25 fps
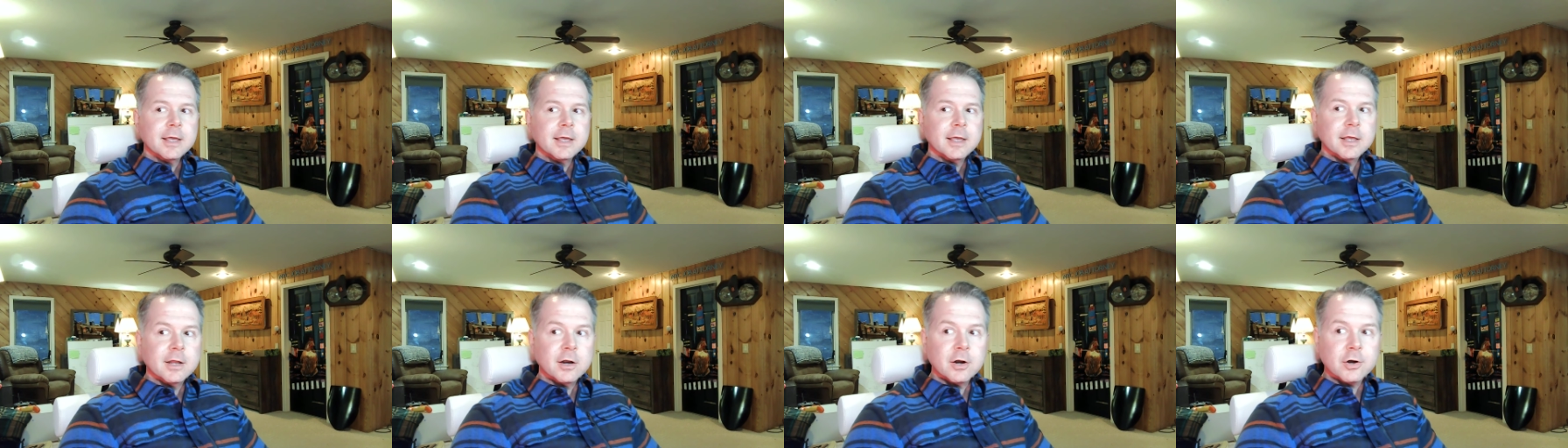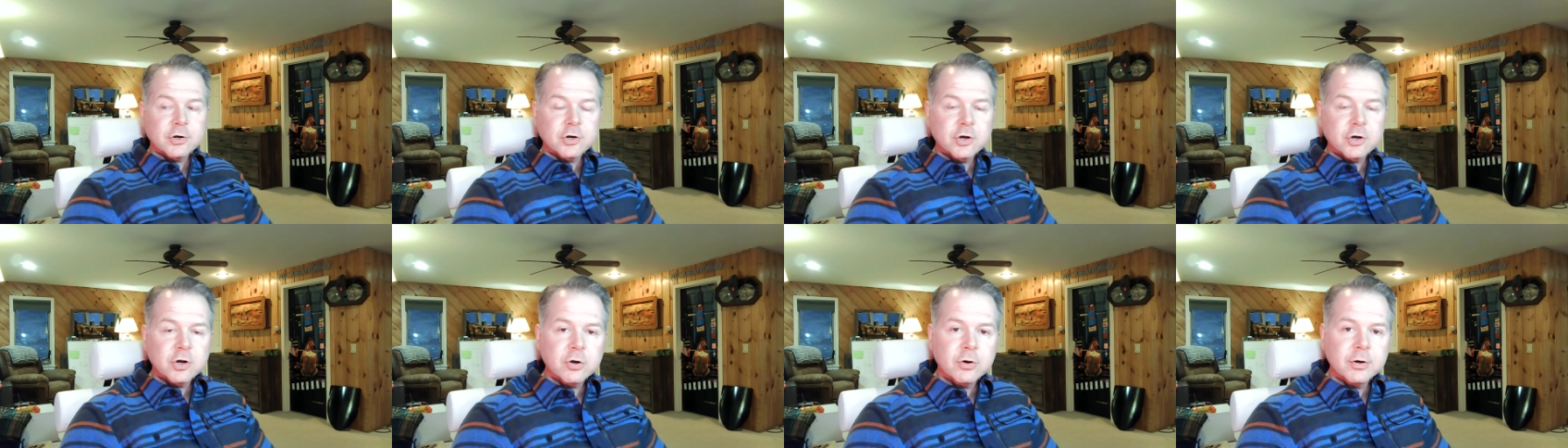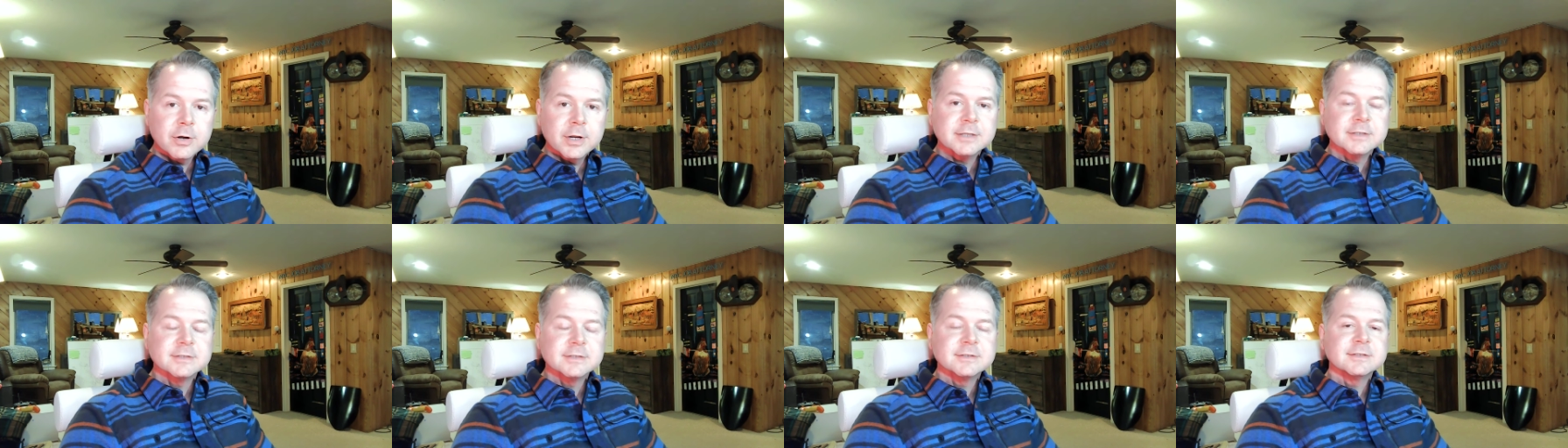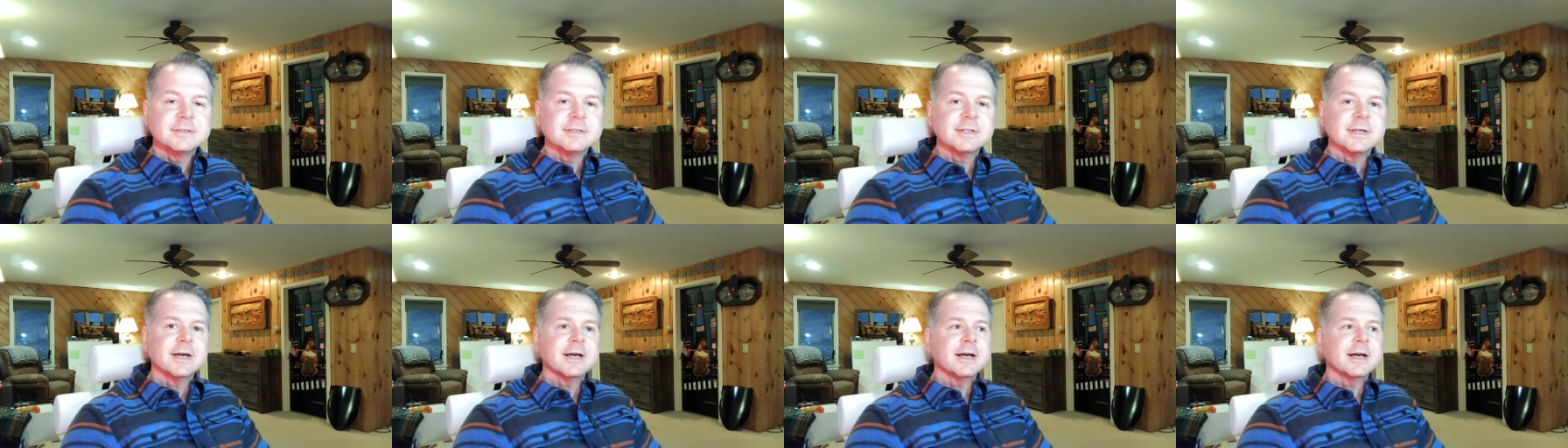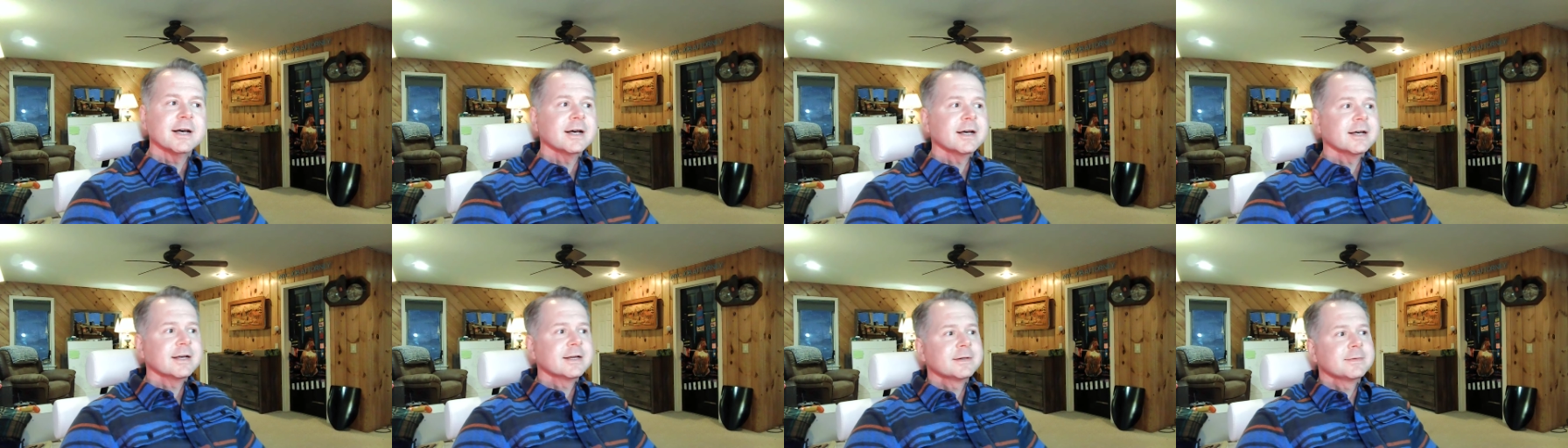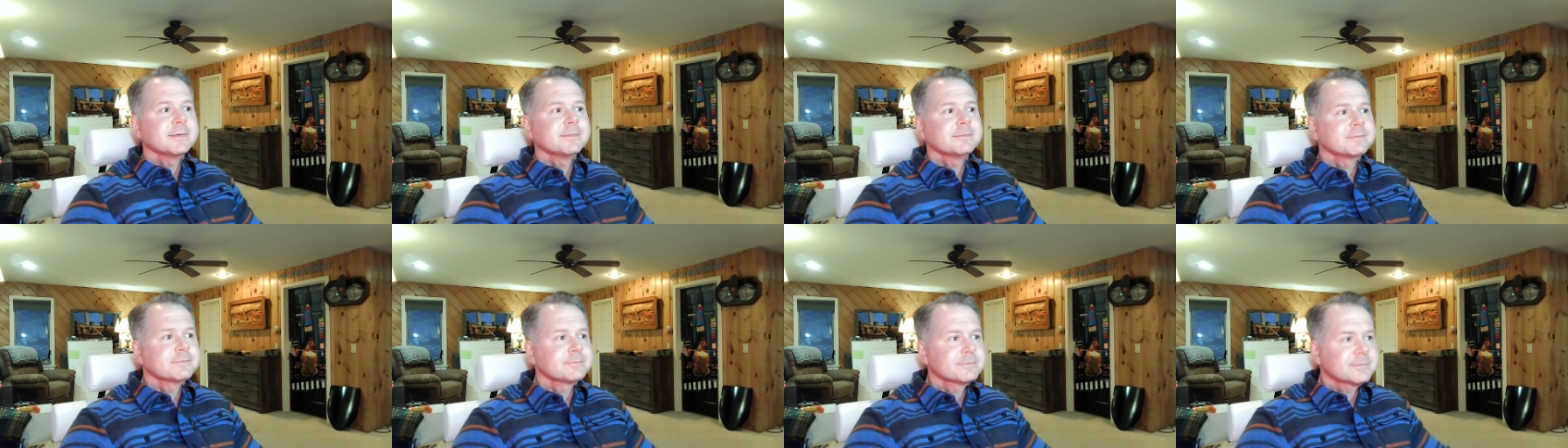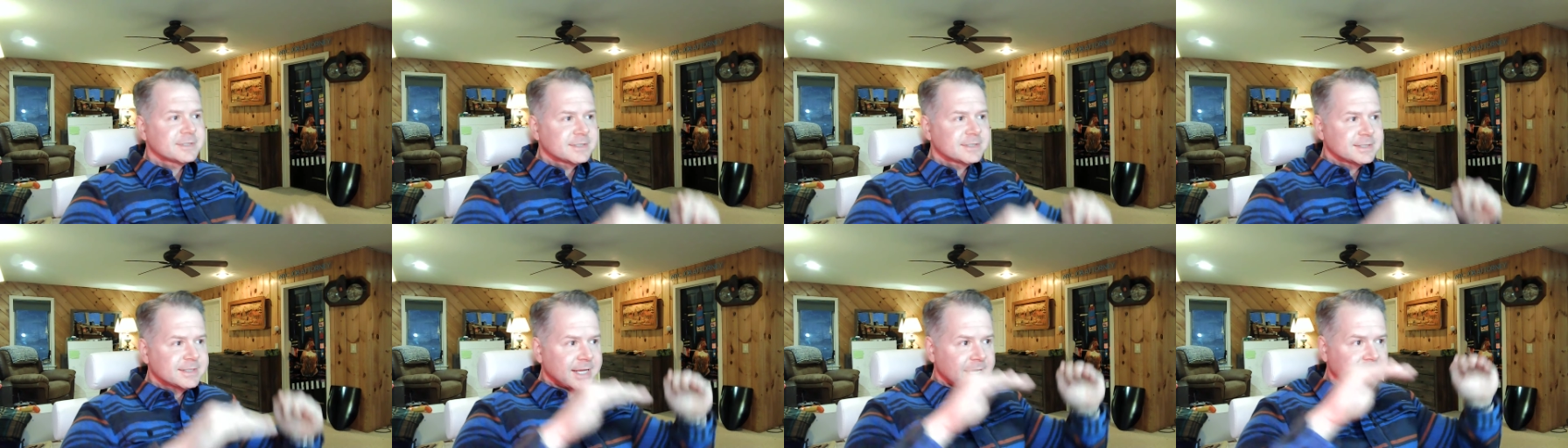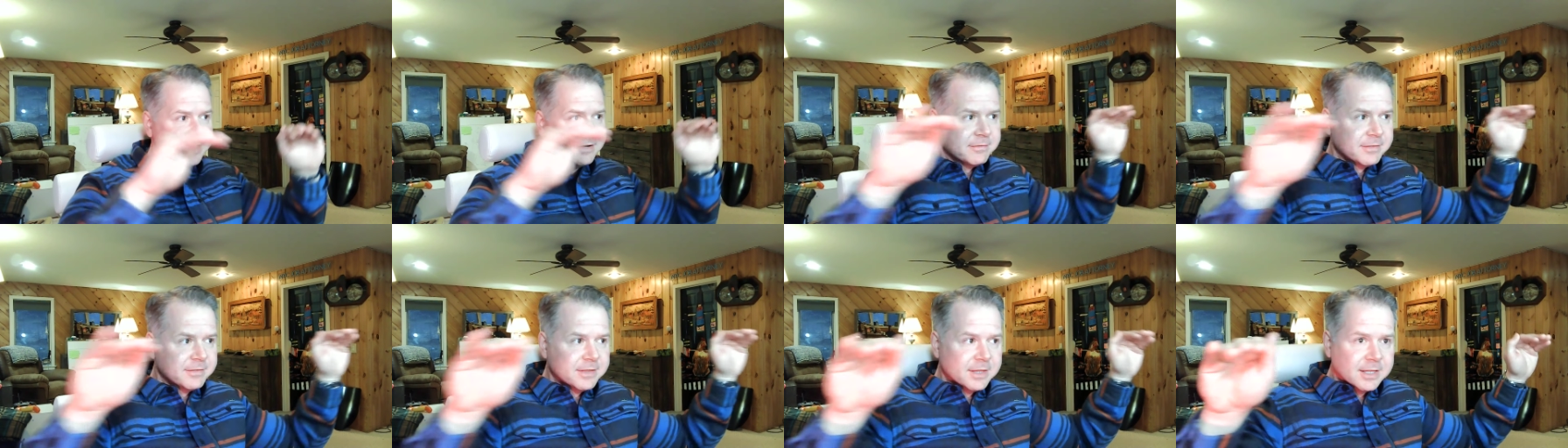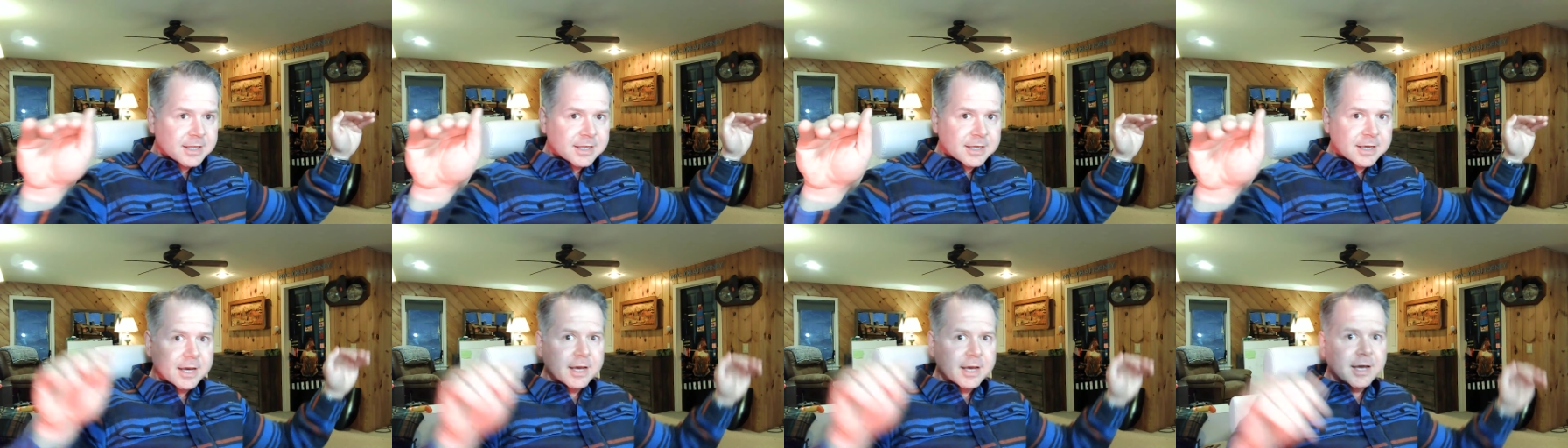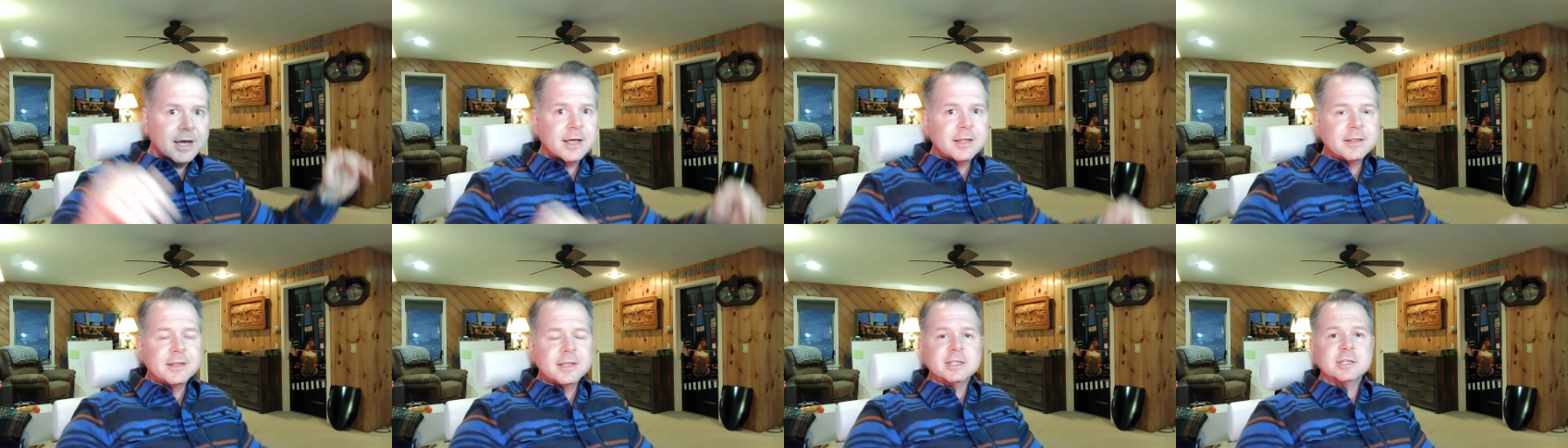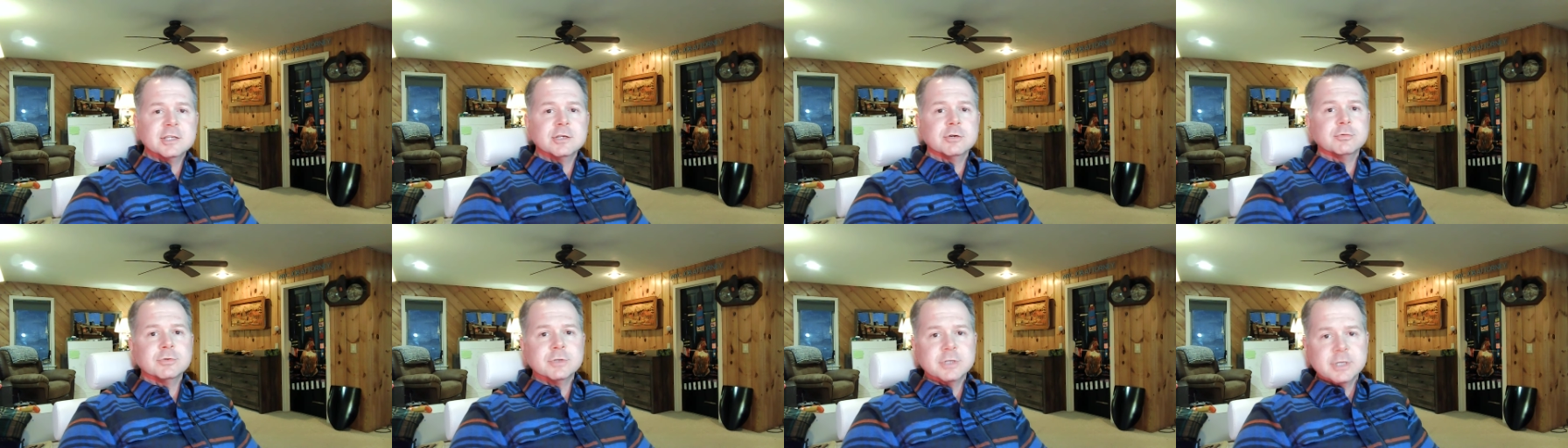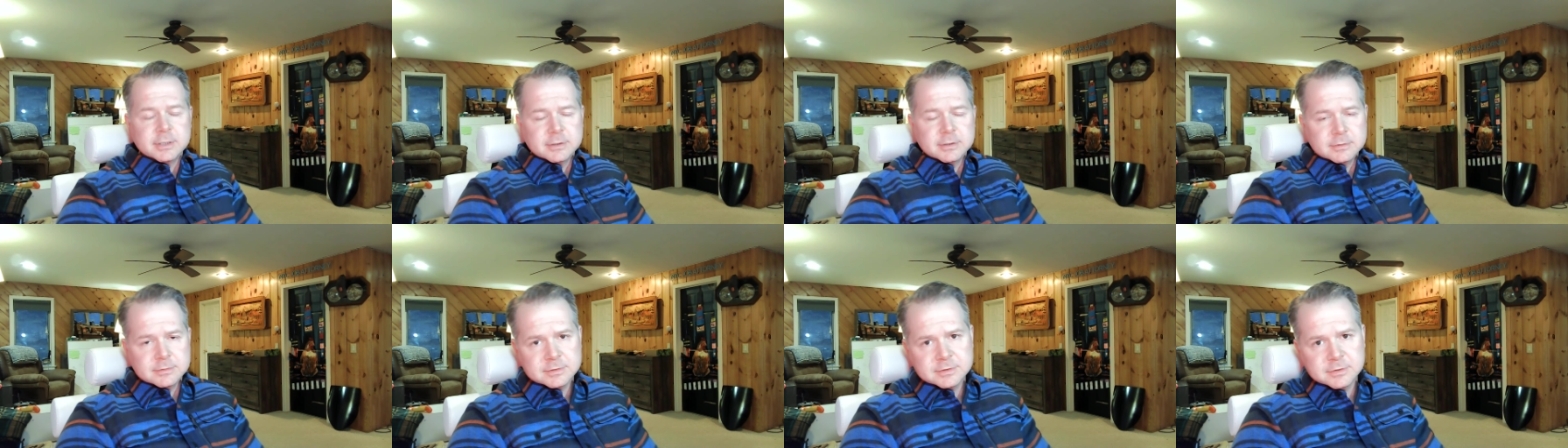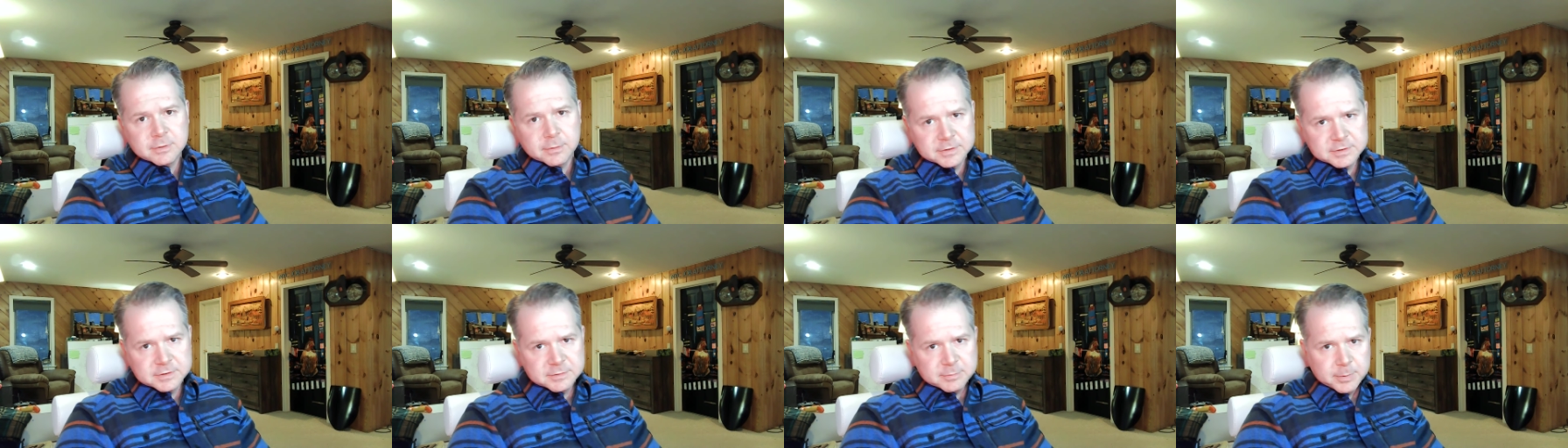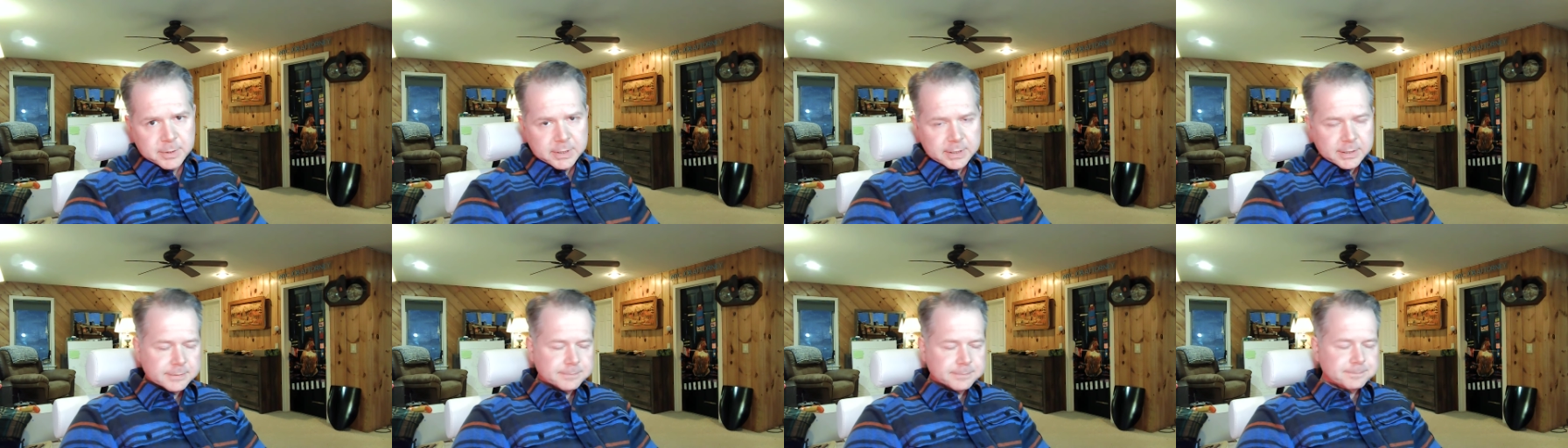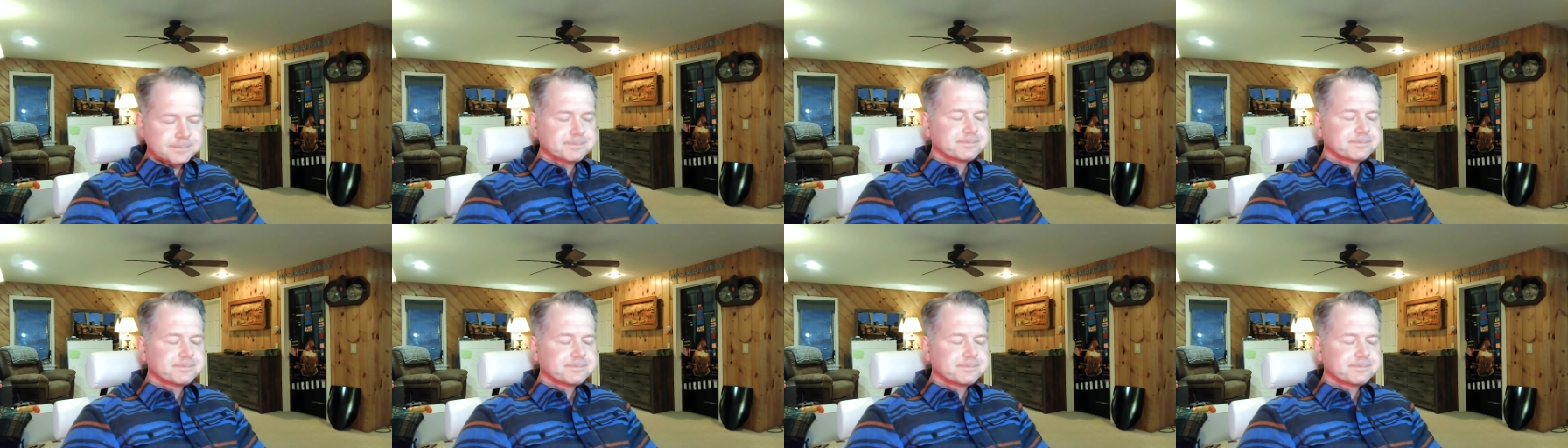in our current state of the union, so to speak.